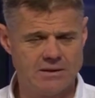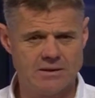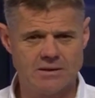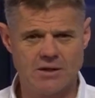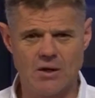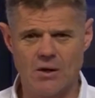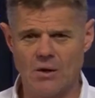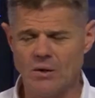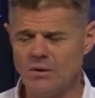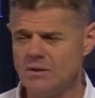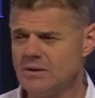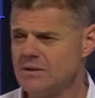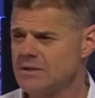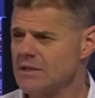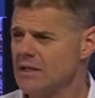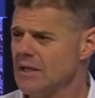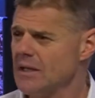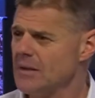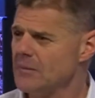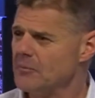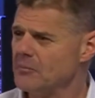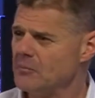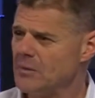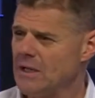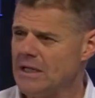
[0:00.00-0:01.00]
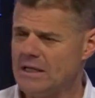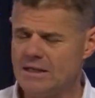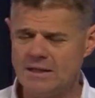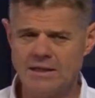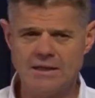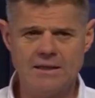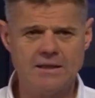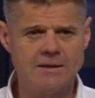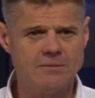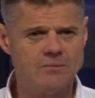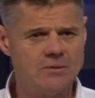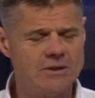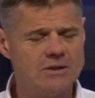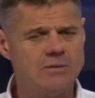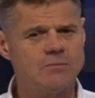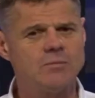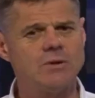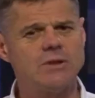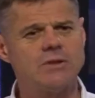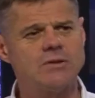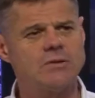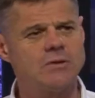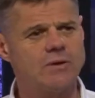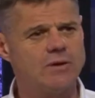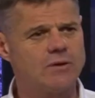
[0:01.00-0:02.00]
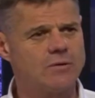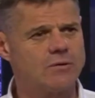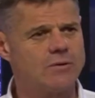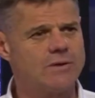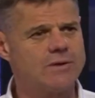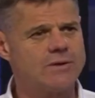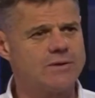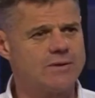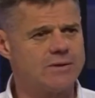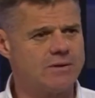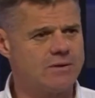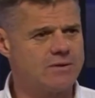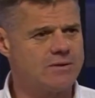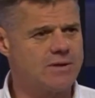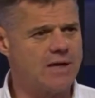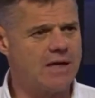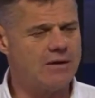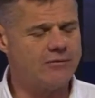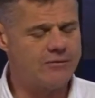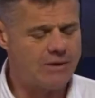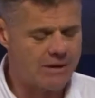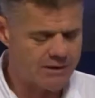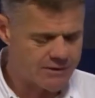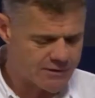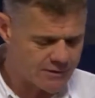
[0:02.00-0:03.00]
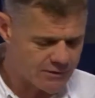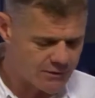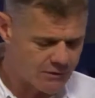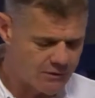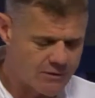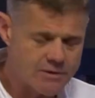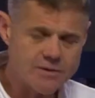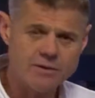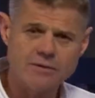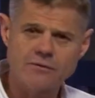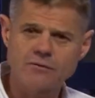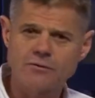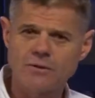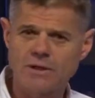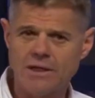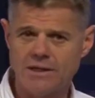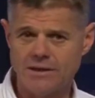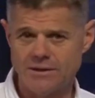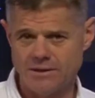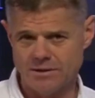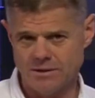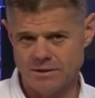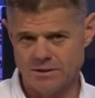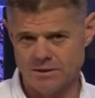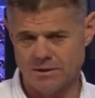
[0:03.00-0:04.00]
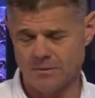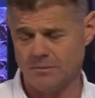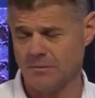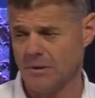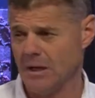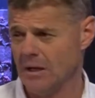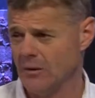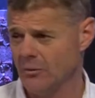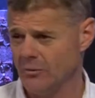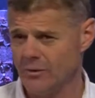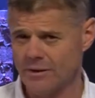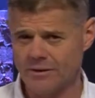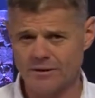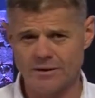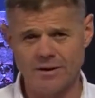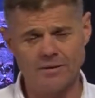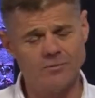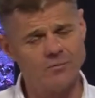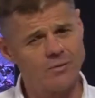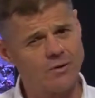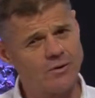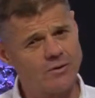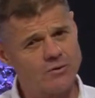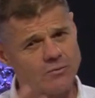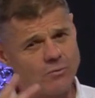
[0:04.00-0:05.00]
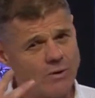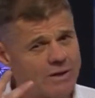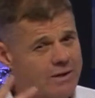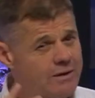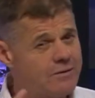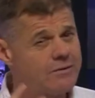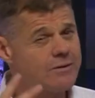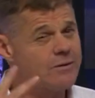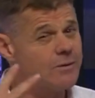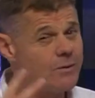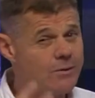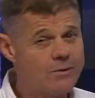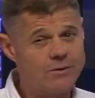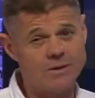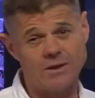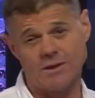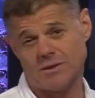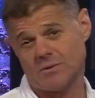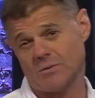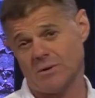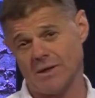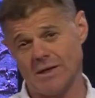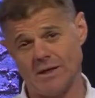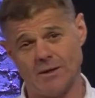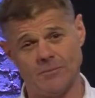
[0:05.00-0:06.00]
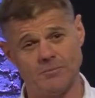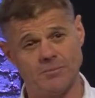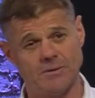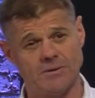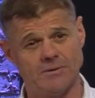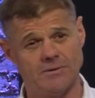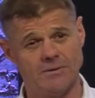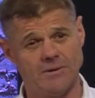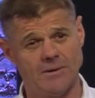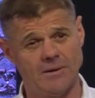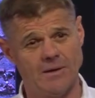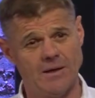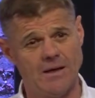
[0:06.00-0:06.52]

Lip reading: Don't make a commitment to a Christian to have an exclusive relationship with them, because 1 or 2 things will happen.